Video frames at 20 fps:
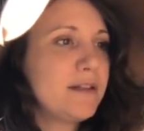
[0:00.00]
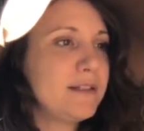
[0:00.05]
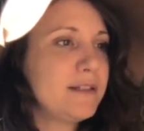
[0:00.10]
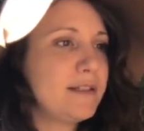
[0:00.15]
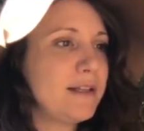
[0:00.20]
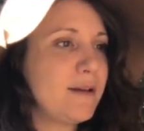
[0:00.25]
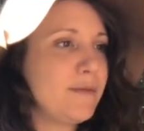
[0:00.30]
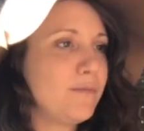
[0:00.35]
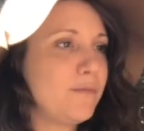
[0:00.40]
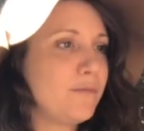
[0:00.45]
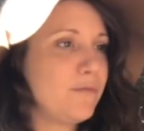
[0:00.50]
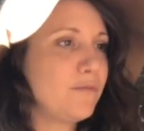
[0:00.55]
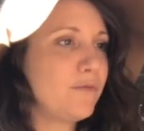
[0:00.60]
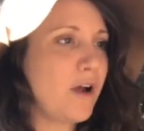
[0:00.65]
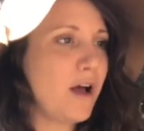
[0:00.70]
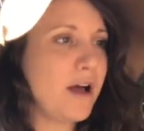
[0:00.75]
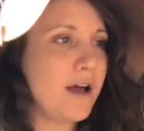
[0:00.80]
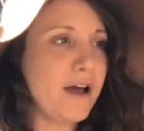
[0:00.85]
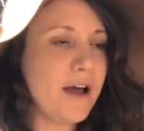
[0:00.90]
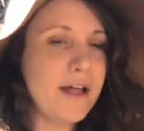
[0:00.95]
some
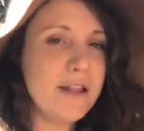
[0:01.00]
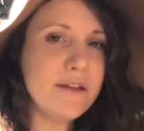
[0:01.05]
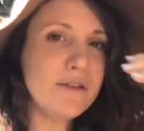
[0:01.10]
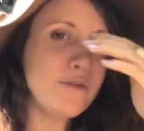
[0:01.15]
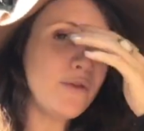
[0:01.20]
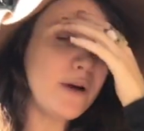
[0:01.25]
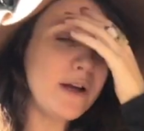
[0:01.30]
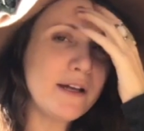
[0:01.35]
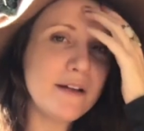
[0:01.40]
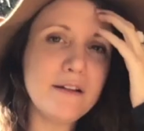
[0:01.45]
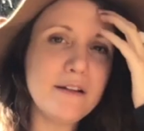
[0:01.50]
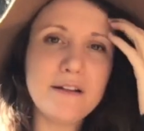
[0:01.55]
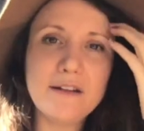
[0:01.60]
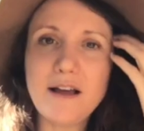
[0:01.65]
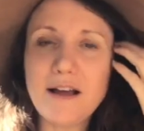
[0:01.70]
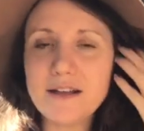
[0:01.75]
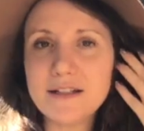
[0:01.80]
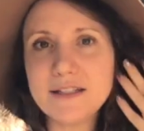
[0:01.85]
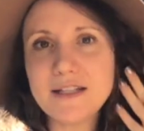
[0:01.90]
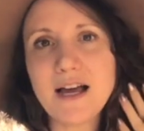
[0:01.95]
raw olive oil
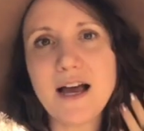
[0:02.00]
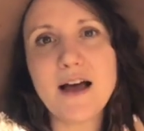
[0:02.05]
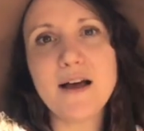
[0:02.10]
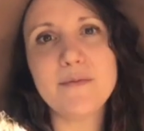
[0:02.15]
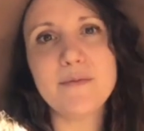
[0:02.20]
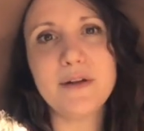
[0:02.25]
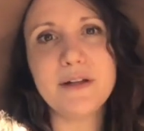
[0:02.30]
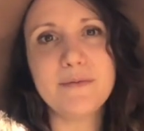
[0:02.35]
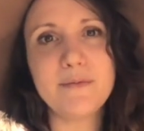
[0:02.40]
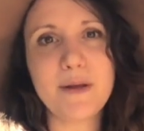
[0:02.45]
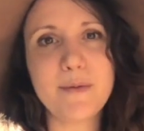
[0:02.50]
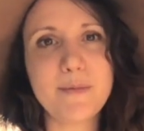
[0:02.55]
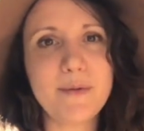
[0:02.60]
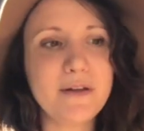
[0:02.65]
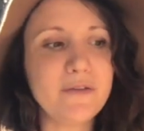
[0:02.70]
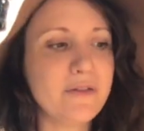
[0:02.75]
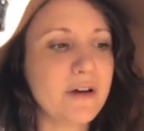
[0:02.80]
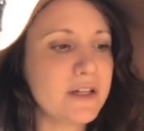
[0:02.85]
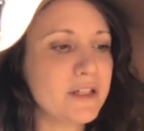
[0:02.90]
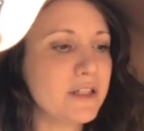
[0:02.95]
on top, and maybe
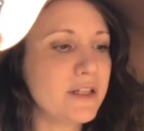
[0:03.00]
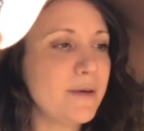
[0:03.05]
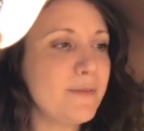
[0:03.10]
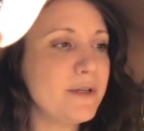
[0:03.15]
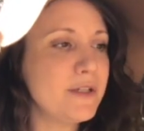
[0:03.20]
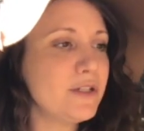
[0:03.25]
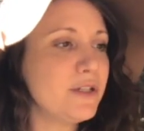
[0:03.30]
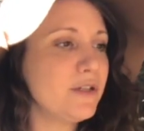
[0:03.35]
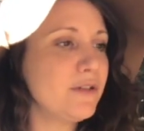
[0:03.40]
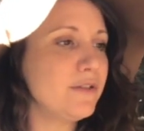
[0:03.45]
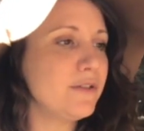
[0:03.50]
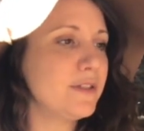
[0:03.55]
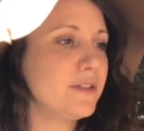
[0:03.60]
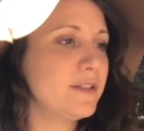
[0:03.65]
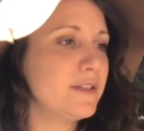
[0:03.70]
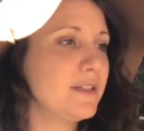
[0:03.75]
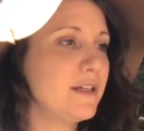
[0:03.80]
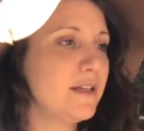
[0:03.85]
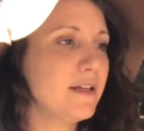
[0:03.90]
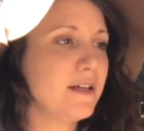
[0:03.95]
fresh lemon
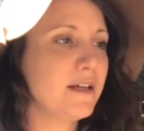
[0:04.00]
juice,